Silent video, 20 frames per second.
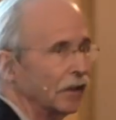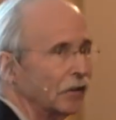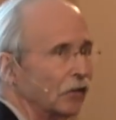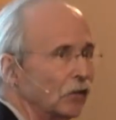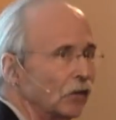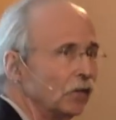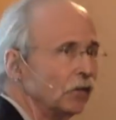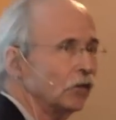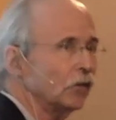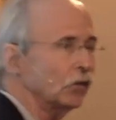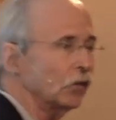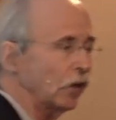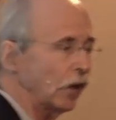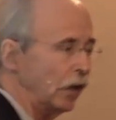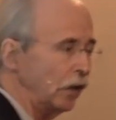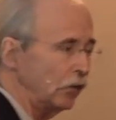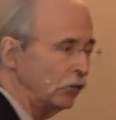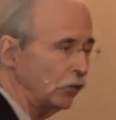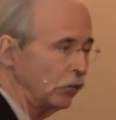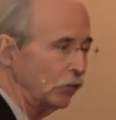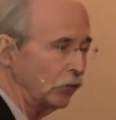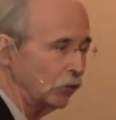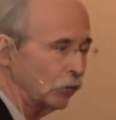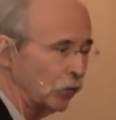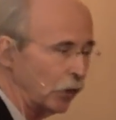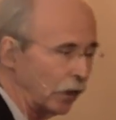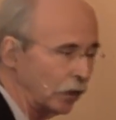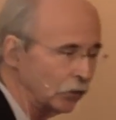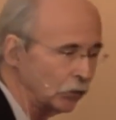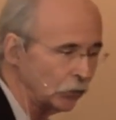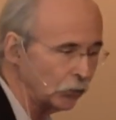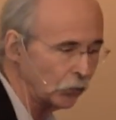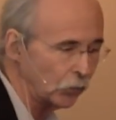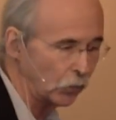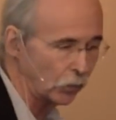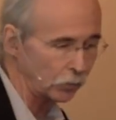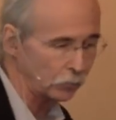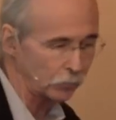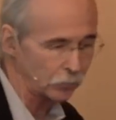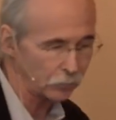as these changes
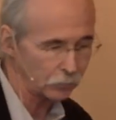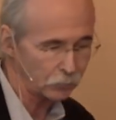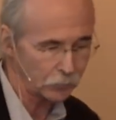transformed